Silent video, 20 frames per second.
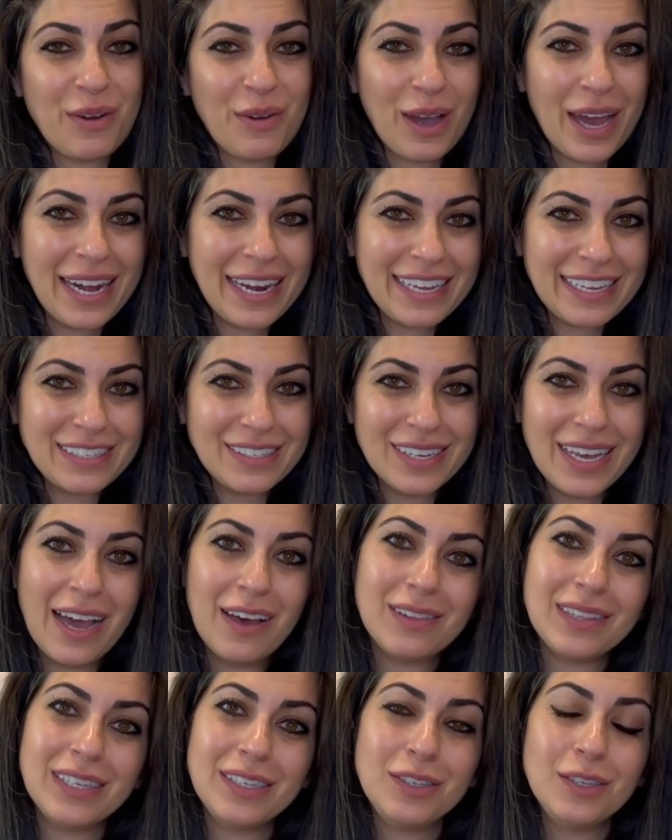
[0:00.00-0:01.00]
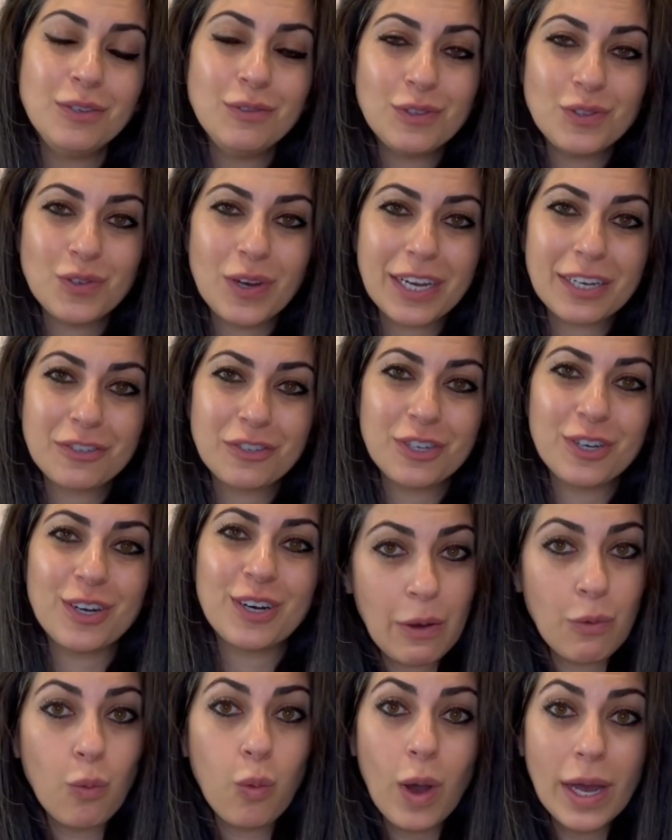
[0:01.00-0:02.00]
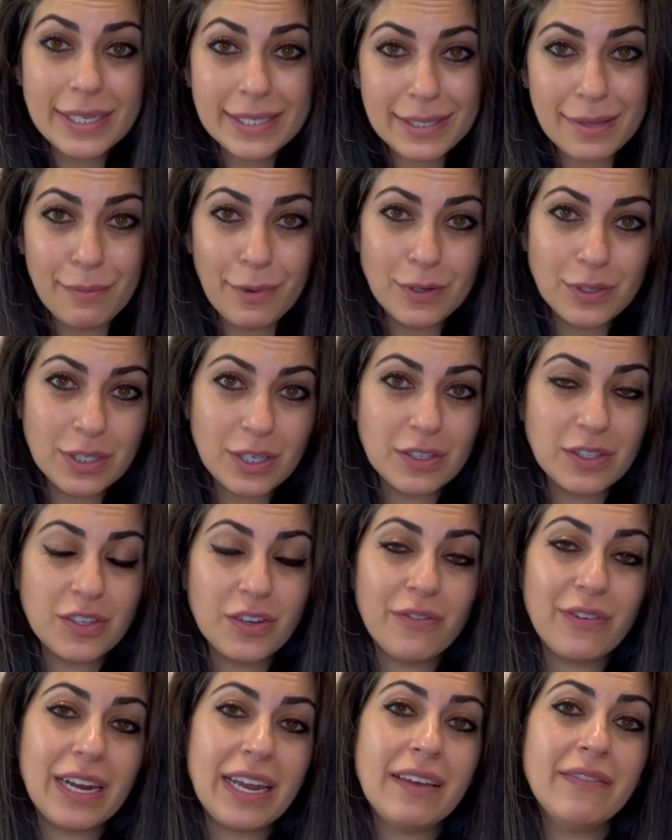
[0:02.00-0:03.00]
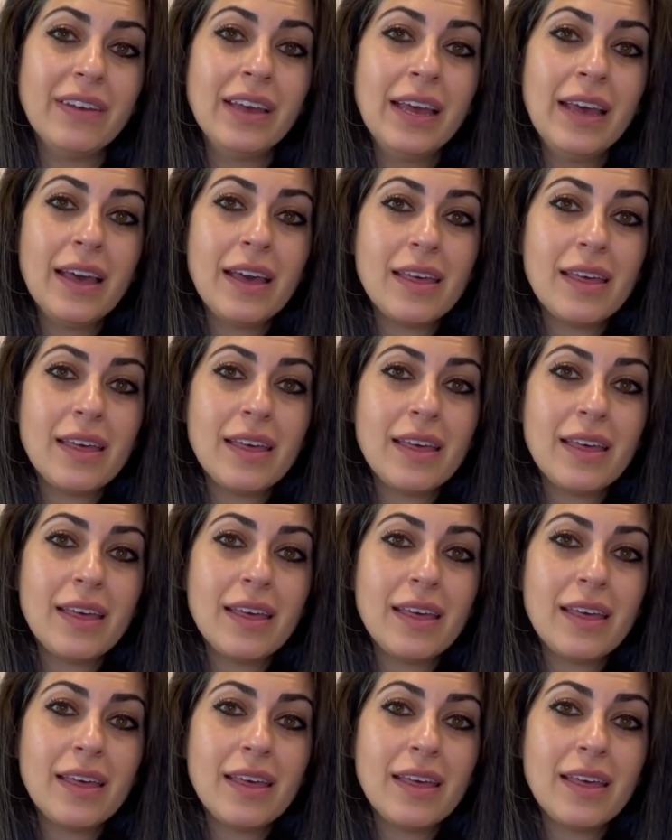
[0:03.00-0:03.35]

cutting into healthy tooth structure. That was the most conservative.